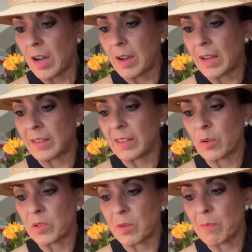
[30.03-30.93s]
And then there
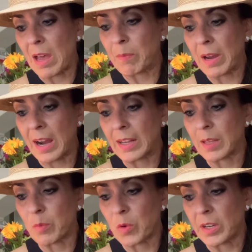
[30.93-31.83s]
was a man behind
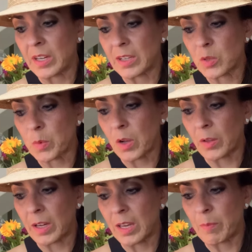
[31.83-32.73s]
them running as well,
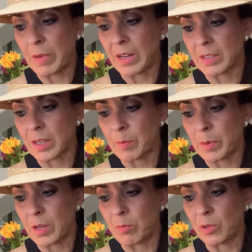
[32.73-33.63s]
and he picked up
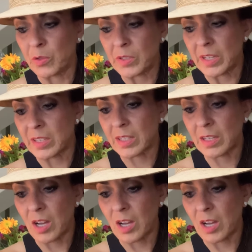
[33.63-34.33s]
a blue disc,